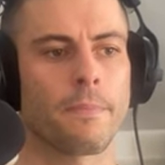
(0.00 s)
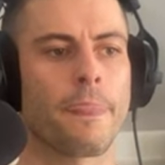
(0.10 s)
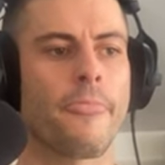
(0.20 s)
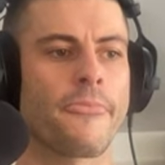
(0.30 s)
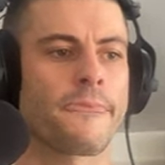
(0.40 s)

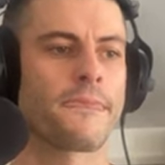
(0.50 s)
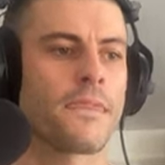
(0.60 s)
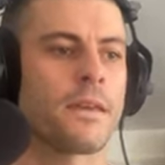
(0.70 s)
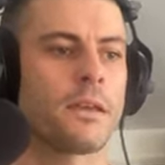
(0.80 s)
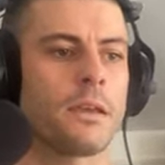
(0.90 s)

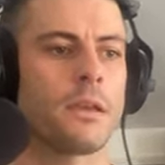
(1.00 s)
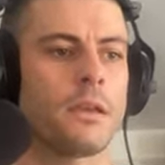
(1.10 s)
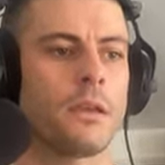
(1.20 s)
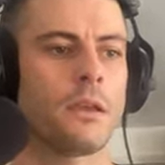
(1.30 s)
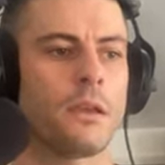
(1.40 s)

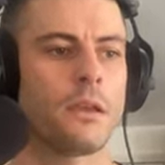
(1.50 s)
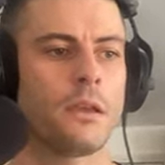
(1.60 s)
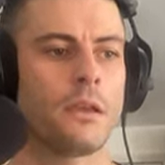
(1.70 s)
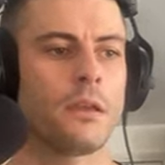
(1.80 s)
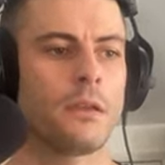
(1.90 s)

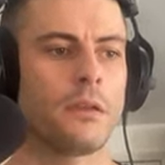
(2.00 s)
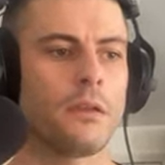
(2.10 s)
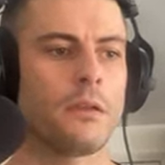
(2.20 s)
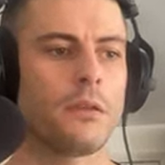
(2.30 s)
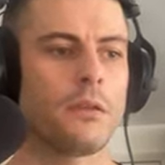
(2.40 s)

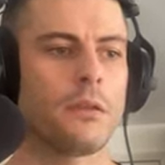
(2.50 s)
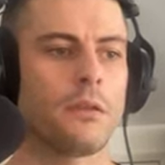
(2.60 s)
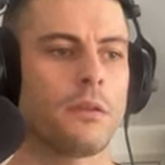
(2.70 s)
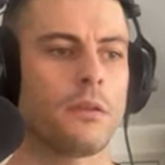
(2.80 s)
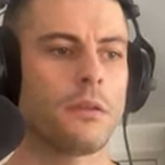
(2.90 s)

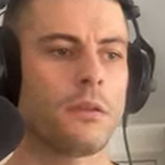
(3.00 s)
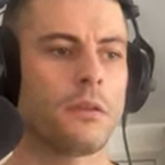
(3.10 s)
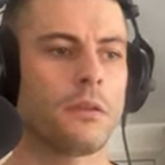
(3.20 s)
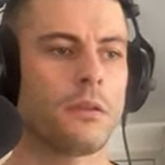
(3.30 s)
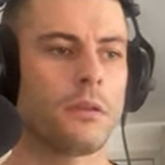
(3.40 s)
Nothing is said.